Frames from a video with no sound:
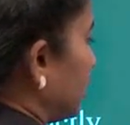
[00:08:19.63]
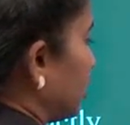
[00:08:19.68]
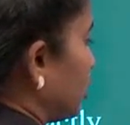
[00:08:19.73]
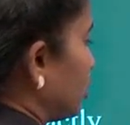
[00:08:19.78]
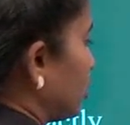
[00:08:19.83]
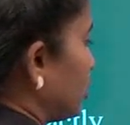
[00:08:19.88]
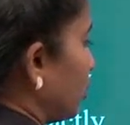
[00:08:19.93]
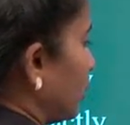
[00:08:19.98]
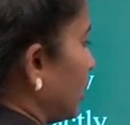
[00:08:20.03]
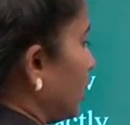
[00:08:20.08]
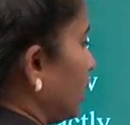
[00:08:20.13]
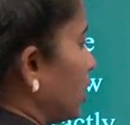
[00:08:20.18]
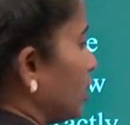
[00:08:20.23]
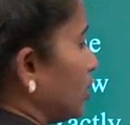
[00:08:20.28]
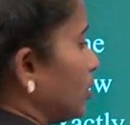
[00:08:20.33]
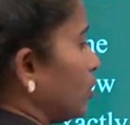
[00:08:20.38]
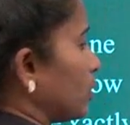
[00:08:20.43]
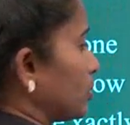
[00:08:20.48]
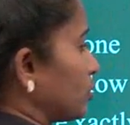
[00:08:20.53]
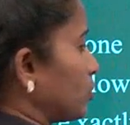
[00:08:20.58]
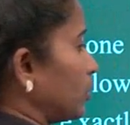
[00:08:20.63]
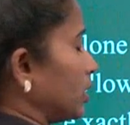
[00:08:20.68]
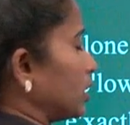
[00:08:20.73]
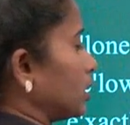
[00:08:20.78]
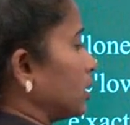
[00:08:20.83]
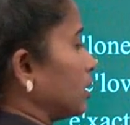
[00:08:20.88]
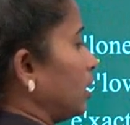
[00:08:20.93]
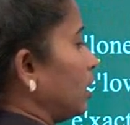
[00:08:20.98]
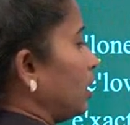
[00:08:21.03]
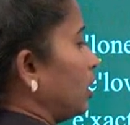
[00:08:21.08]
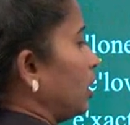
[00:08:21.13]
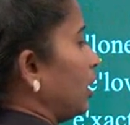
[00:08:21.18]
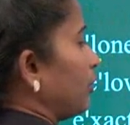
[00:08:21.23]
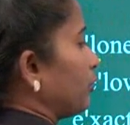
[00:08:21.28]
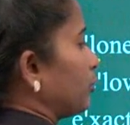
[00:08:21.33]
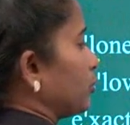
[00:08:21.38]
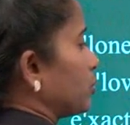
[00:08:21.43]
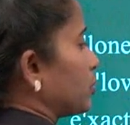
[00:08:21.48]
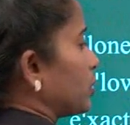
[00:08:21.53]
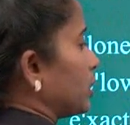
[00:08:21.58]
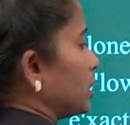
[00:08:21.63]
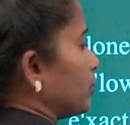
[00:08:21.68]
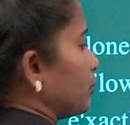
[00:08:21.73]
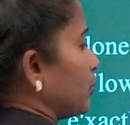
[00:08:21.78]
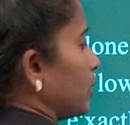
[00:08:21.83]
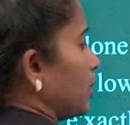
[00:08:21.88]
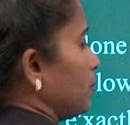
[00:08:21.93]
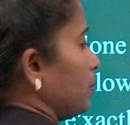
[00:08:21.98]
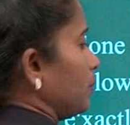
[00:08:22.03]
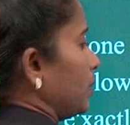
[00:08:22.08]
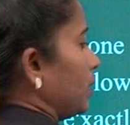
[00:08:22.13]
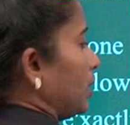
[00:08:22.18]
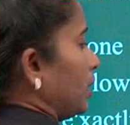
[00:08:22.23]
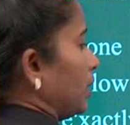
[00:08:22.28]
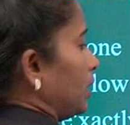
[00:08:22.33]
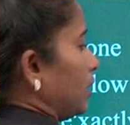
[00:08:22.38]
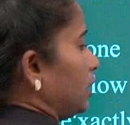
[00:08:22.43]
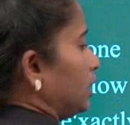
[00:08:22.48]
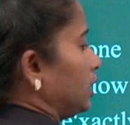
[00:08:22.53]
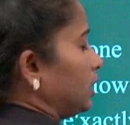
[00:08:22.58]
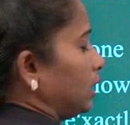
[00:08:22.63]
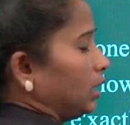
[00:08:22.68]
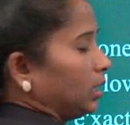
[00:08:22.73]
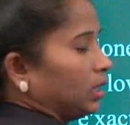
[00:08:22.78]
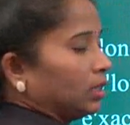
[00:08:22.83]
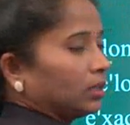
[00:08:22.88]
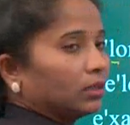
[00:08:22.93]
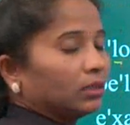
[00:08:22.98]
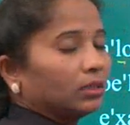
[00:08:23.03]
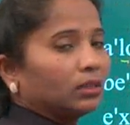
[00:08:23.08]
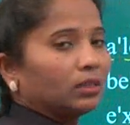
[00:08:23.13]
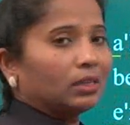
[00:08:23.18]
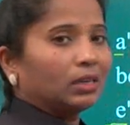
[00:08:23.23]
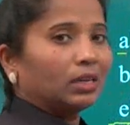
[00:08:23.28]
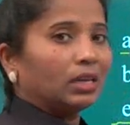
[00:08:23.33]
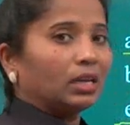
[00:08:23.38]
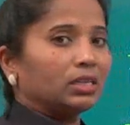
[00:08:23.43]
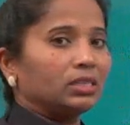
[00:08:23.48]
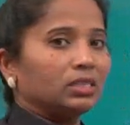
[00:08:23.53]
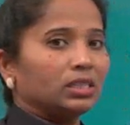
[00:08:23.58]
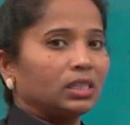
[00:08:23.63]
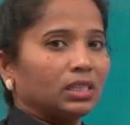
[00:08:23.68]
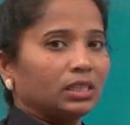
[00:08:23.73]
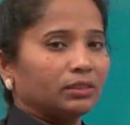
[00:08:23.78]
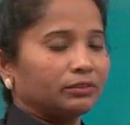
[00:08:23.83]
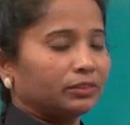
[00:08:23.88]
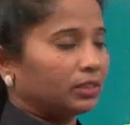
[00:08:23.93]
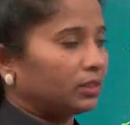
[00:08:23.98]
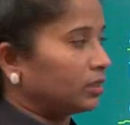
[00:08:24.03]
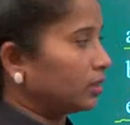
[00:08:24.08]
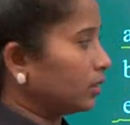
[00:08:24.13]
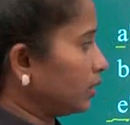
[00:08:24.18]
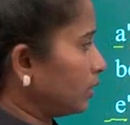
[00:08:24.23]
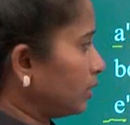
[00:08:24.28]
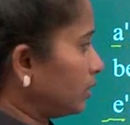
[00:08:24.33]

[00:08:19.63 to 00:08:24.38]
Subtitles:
So here no stress. You have to stress from D, endeavor.